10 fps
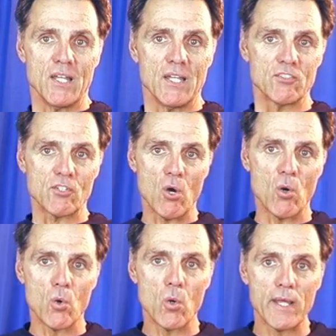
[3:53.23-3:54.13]

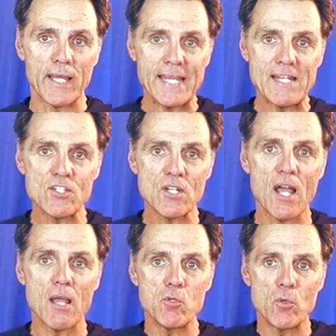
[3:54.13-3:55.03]
So each
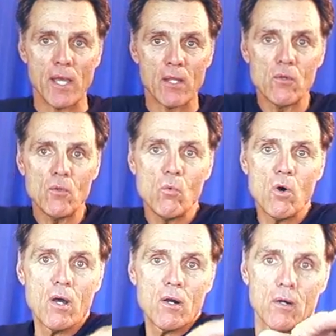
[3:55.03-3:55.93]
time you enter the
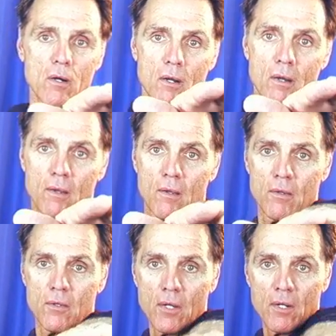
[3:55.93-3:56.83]
water,
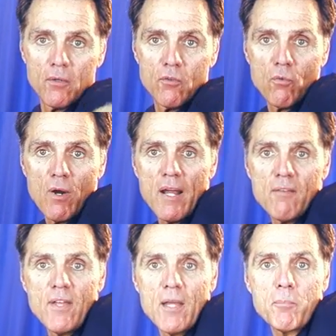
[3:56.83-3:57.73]
you're going to
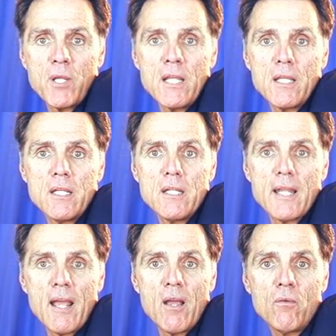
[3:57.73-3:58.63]
drive that pinky
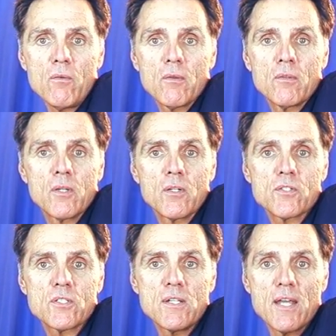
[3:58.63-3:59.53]
down. You can
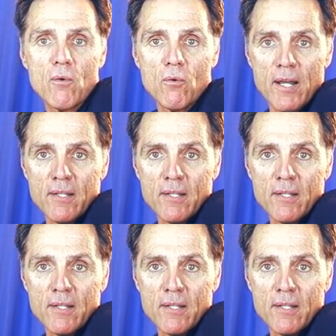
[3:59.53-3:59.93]
see that right